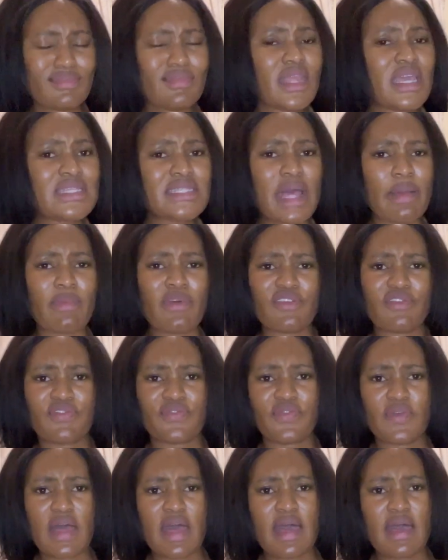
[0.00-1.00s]
some of
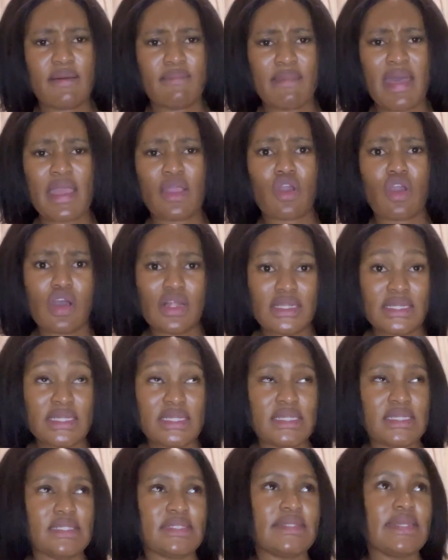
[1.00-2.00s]
my
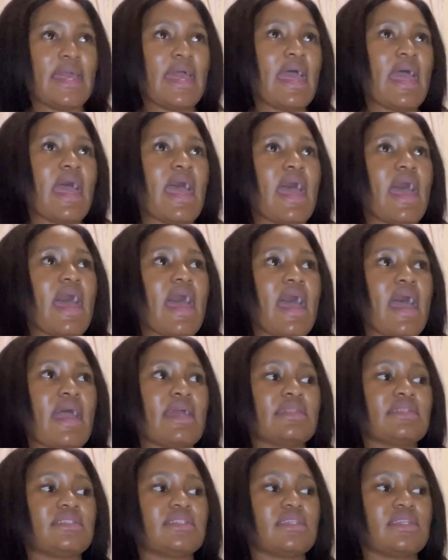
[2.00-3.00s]
colleagues,
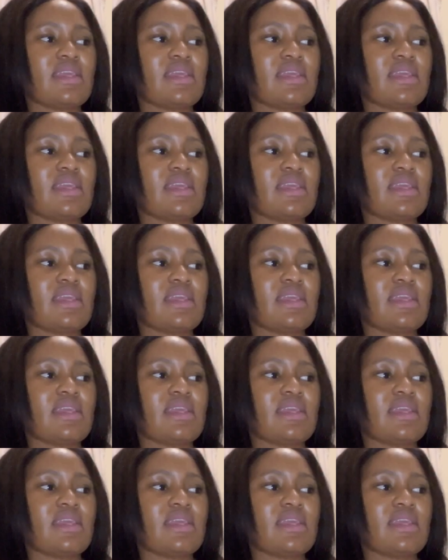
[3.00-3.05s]
and